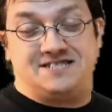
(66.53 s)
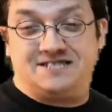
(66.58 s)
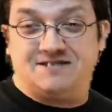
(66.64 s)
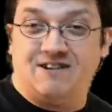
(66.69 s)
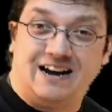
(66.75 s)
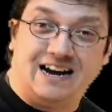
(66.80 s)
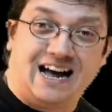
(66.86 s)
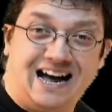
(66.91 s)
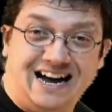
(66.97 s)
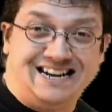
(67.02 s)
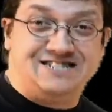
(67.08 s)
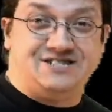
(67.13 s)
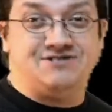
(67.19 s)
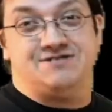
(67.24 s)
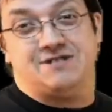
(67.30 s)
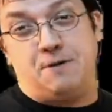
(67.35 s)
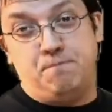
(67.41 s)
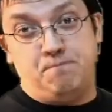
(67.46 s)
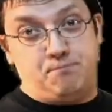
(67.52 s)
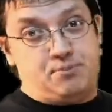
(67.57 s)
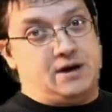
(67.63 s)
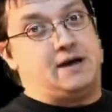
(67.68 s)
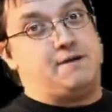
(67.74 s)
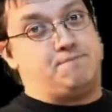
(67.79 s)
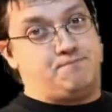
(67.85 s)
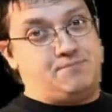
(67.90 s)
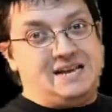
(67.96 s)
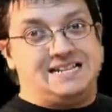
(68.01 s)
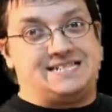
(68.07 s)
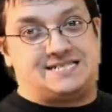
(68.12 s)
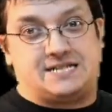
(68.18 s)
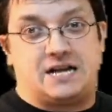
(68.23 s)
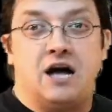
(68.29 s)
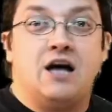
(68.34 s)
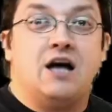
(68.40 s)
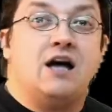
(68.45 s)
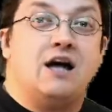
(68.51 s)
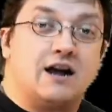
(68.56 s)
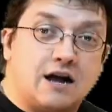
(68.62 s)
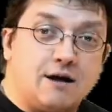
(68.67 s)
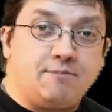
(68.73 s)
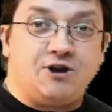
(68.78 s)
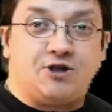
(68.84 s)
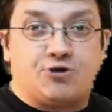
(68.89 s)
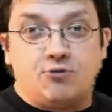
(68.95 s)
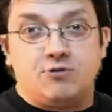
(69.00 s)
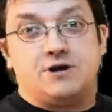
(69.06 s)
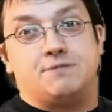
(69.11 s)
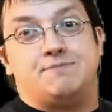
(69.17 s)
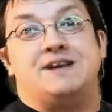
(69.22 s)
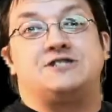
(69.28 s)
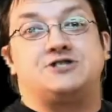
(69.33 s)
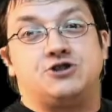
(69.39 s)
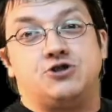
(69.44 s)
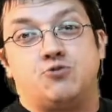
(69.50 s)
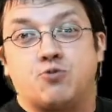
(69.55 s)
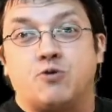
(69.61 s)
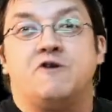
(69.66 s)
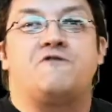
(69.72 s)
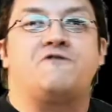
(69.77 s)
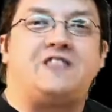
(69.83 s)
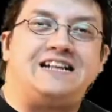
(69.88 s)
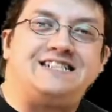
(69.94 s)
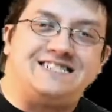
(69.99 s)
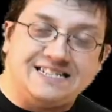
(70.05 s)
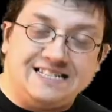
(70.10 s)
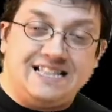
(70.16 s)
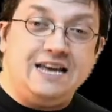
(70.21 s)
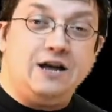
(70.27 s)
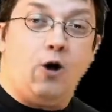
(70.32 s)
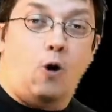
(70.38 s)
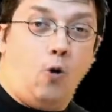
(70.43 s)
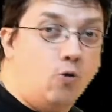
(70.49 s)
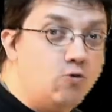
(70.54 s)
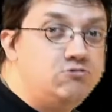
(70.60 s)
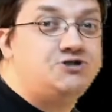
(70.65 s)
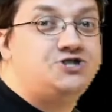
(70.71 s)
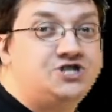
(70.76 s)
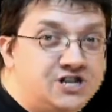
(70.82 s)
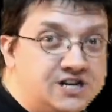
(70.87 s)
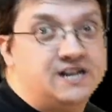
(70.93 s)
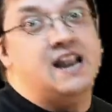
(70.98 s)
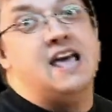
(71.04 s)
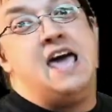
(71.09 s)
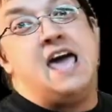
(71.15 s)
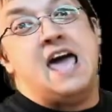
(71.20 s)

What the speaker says: That's right, kaijus are big beasts coming through a dimensional rift that's in the ocean.